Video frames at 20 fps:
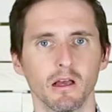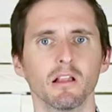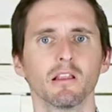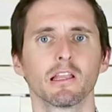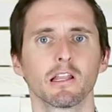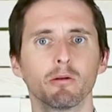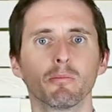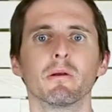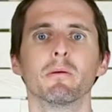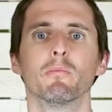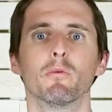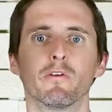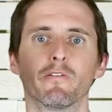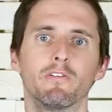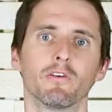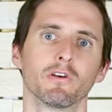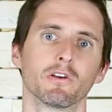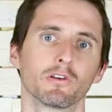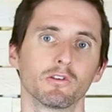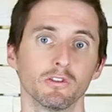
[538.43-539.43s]
A little bit more
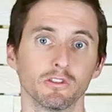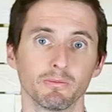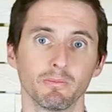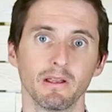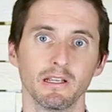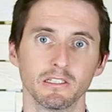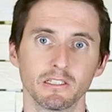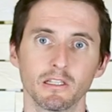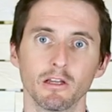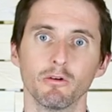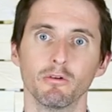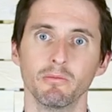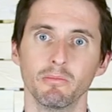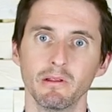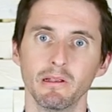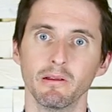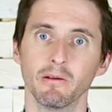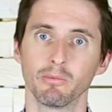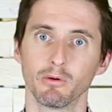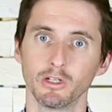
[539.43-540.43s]
vertical space, though, would
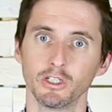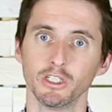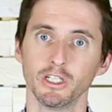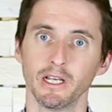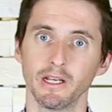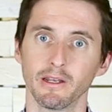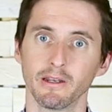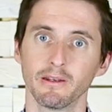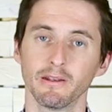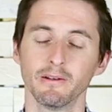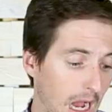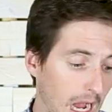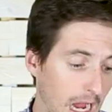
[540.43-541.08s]
be appreciated.